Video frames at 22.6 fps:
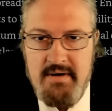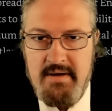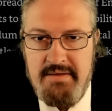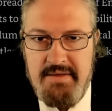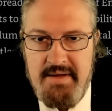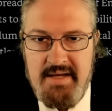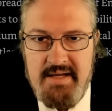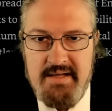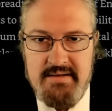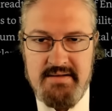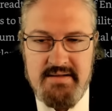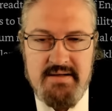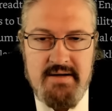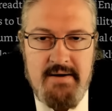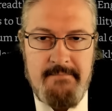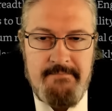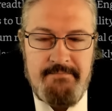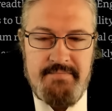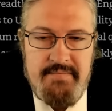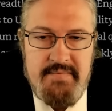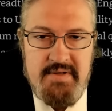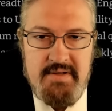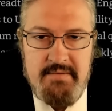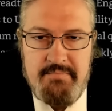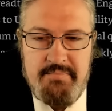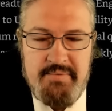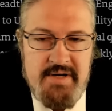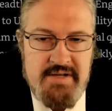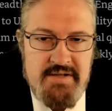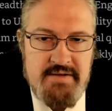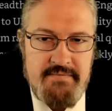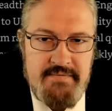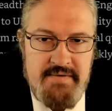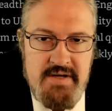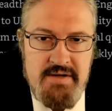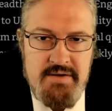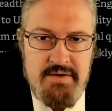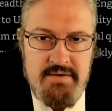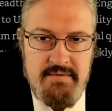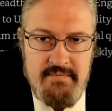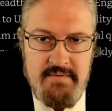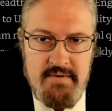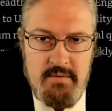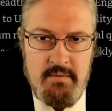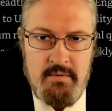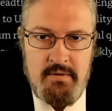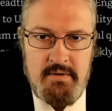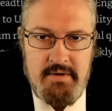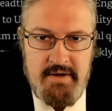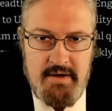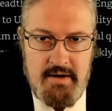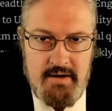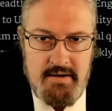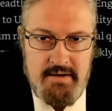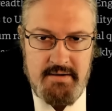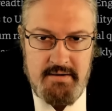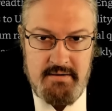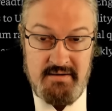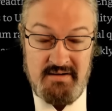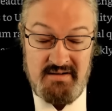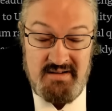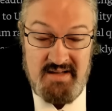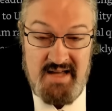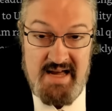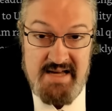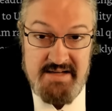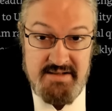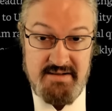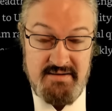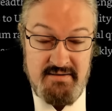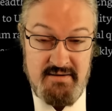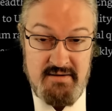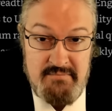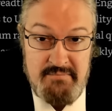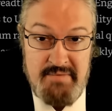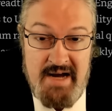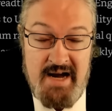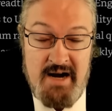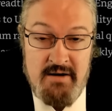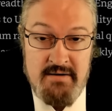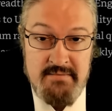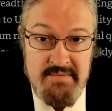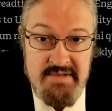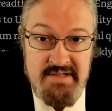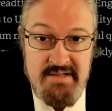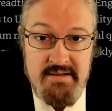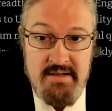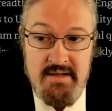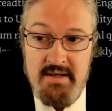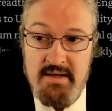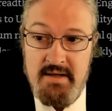I think it's the preservation of the oligarchical class and their empowerment.